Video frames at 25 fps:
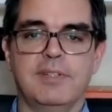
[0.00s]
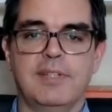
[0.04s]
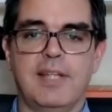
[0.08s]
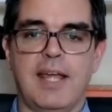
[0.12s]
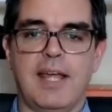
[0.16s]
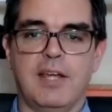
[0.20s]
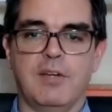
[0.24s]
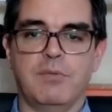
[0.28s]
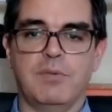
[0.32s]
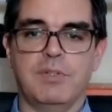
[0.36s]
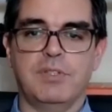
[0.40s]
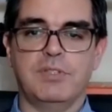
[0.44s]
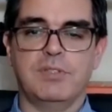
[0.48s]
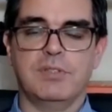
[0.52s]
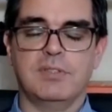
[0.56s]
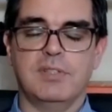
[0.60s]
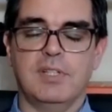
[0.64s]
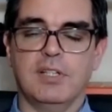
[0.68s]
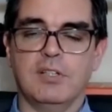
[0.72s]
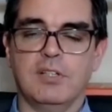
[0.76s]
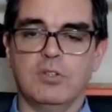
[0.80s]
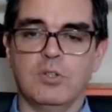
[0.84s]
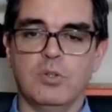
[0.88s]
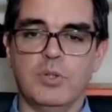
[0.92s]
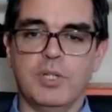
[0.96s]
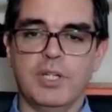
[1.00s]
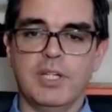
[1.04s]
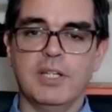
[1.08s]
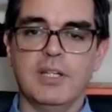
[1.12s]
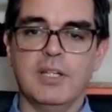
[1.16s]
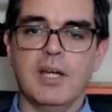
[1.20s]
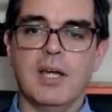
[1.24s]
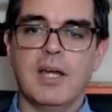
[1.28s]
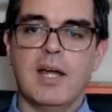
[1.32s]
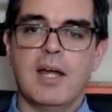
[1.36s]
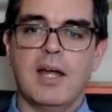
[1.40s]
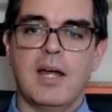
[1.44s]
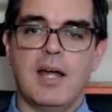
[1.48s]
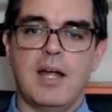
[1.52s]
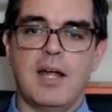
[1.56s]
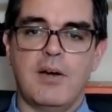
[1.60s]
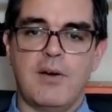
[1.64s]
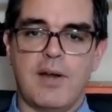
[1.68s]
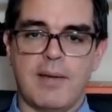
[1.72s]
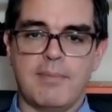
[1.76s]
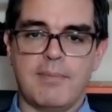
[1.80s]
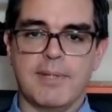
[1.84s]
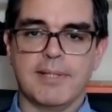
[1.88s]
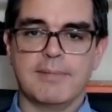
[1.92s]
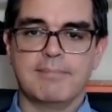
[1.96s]
different languages, including
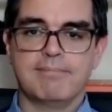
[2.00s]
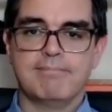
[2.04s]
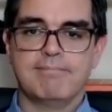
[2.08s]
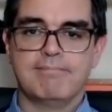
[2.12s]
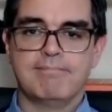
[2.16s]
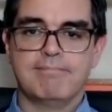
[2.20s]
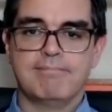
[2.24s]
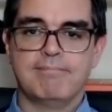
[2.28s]
Arabic,